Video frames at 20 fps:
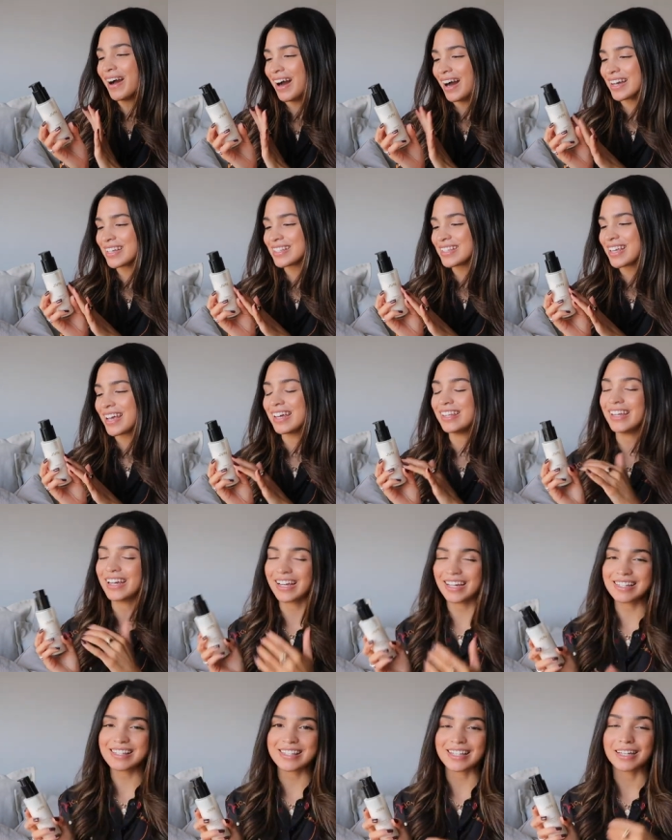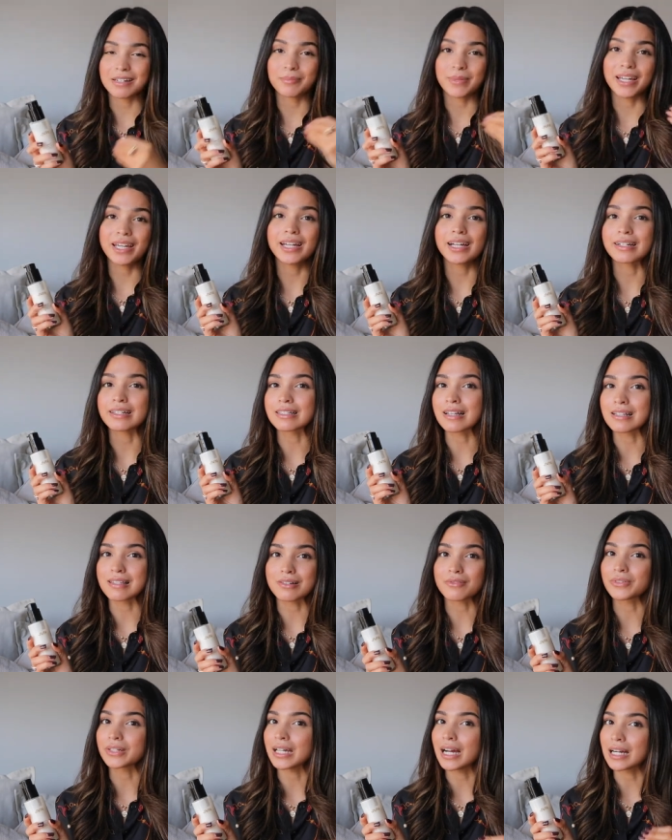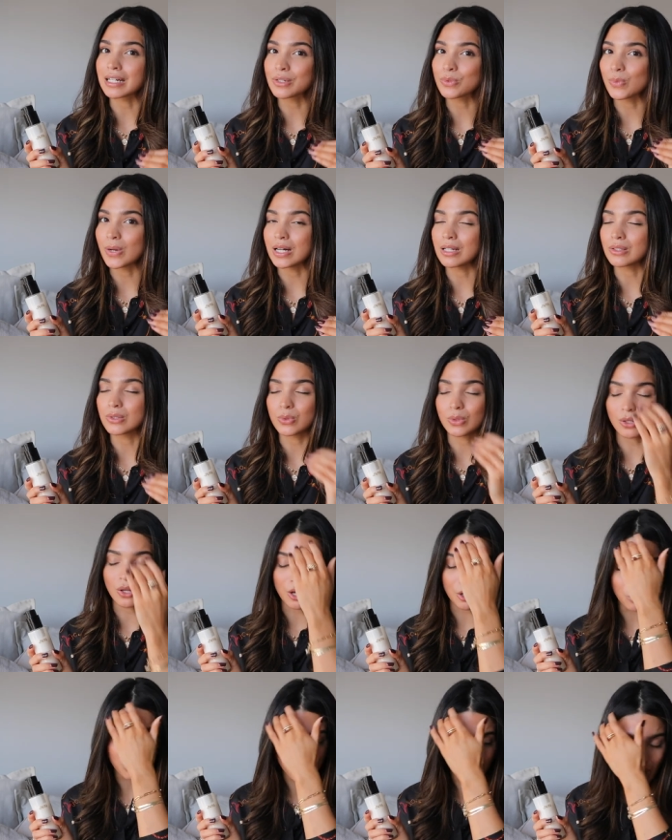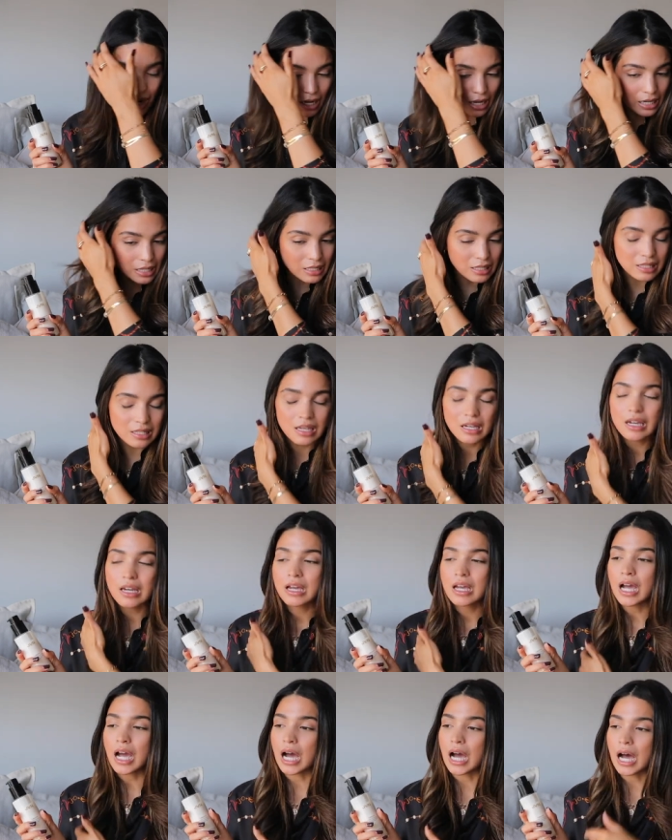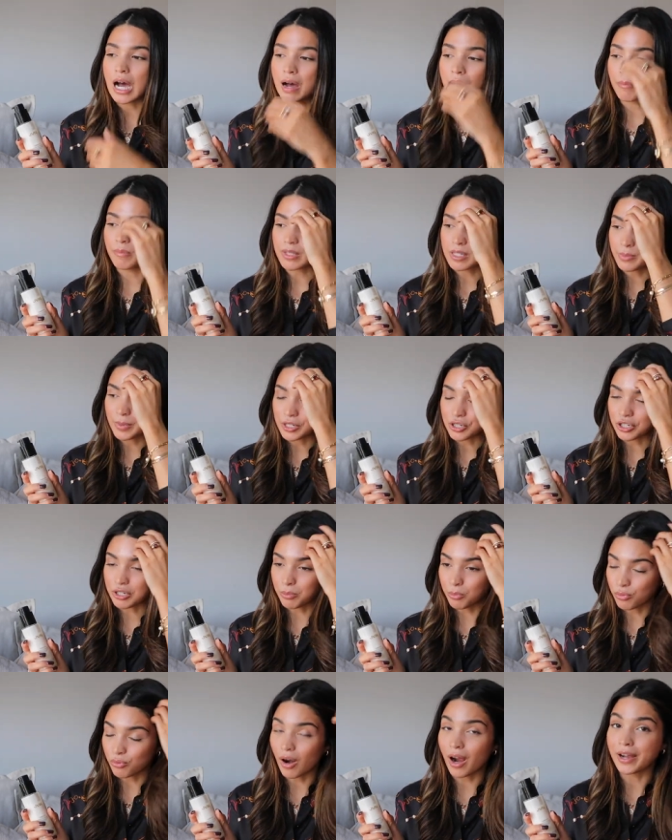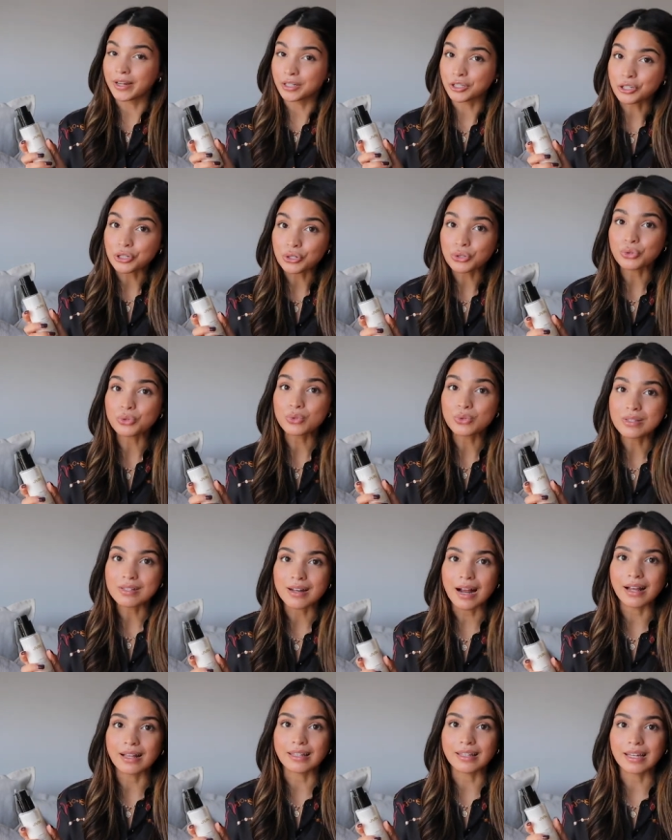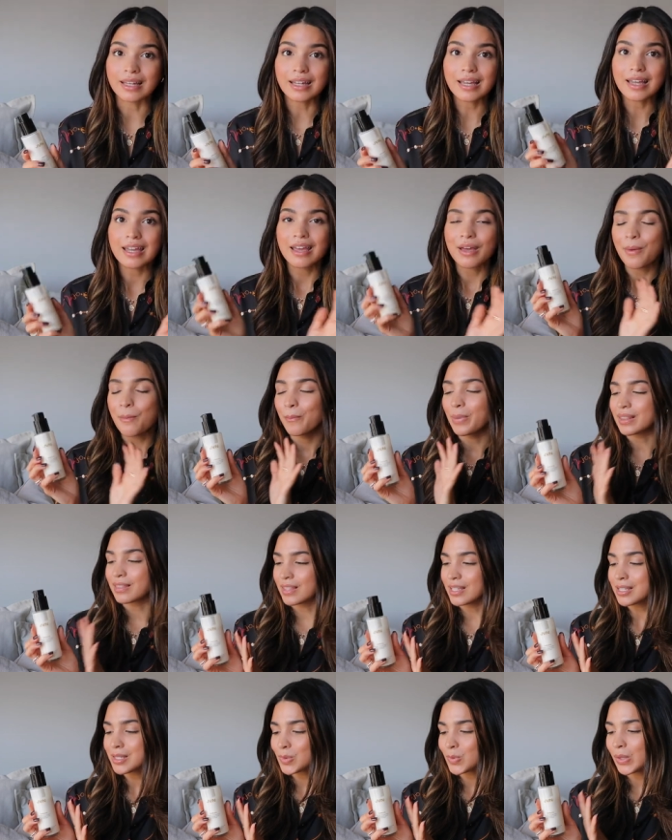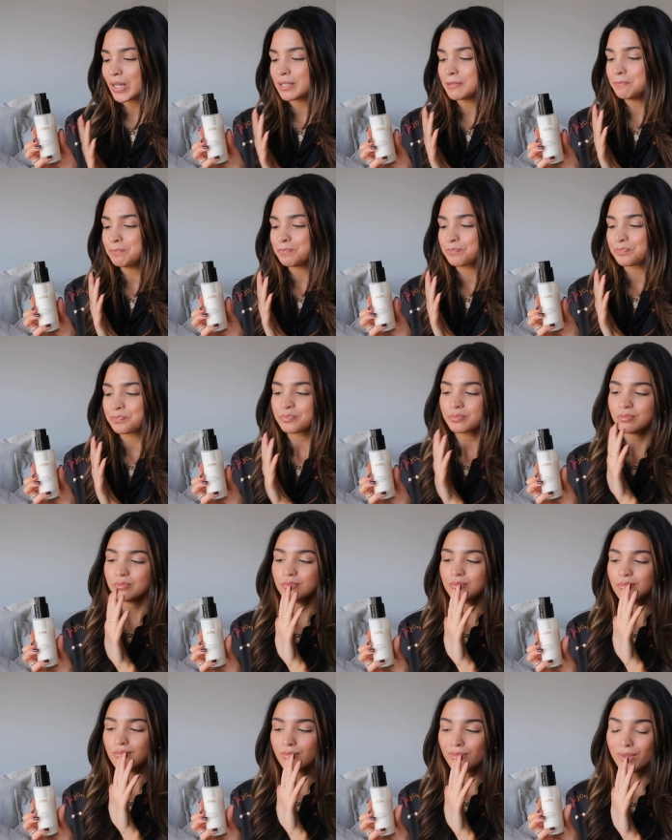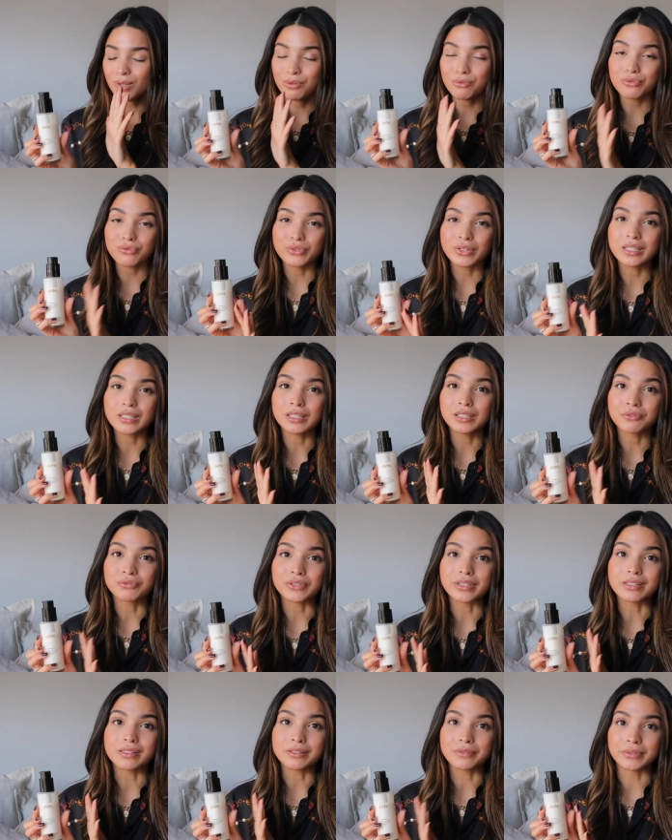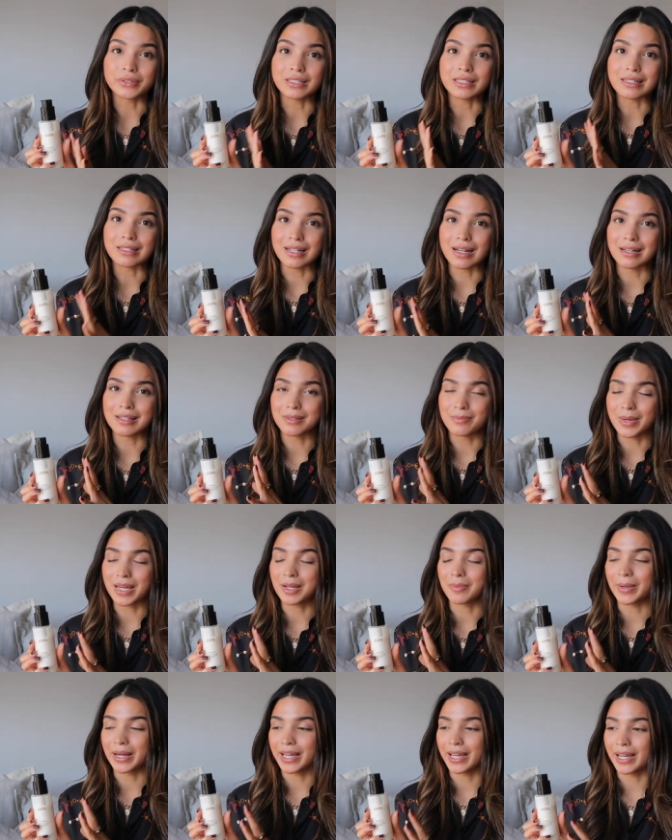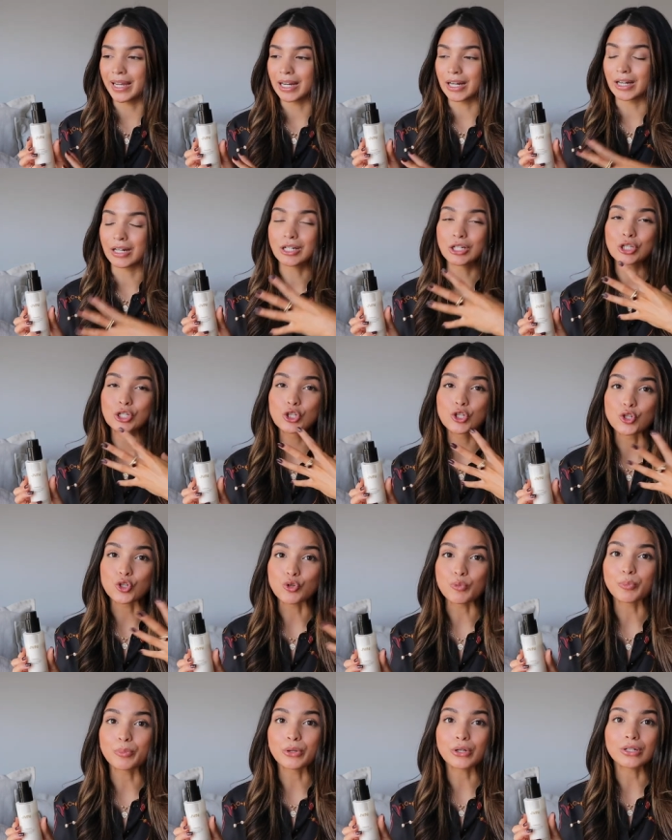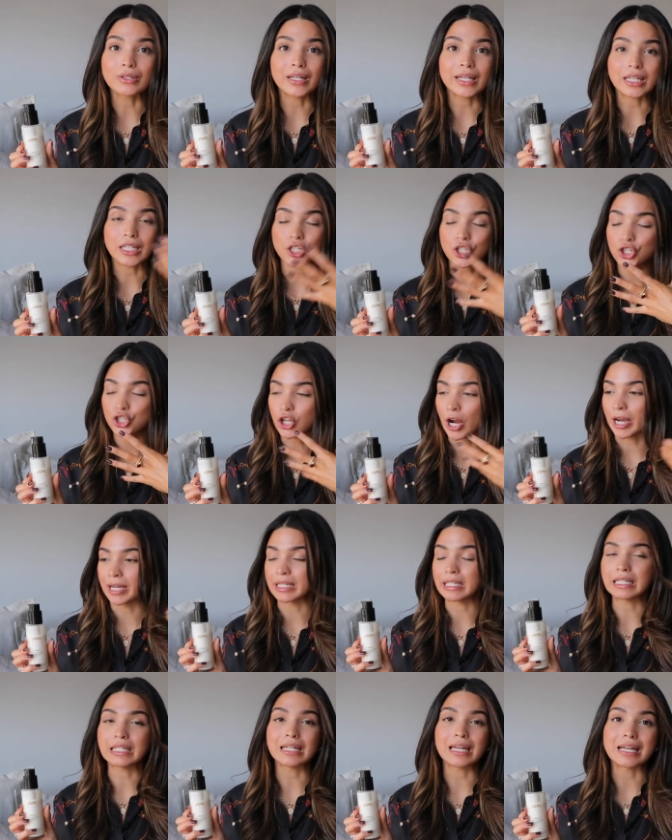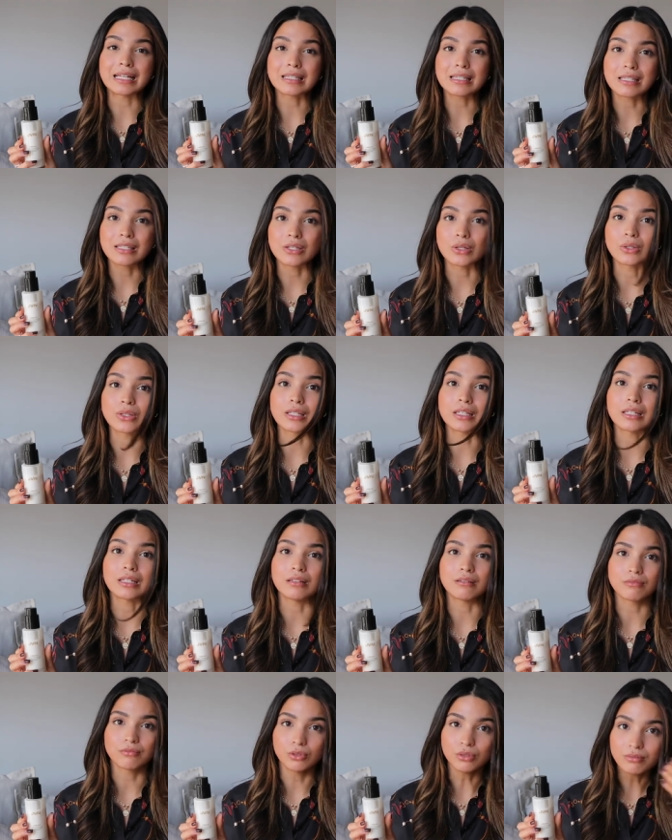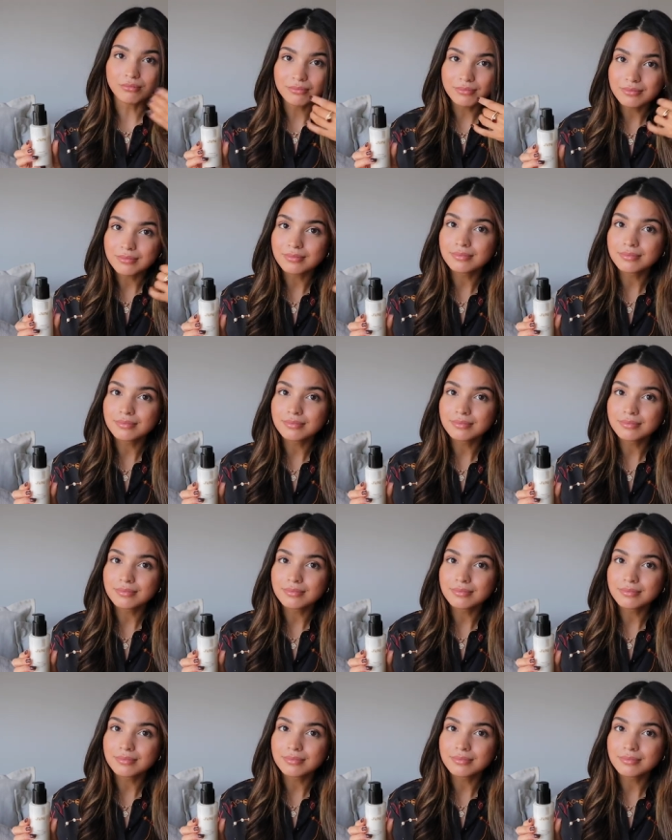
but like I said, my hair doesn't react well to a lot of products, um, especially prior to styling. But this one really, really, really does make my hair super like shiny and silky. Ooh,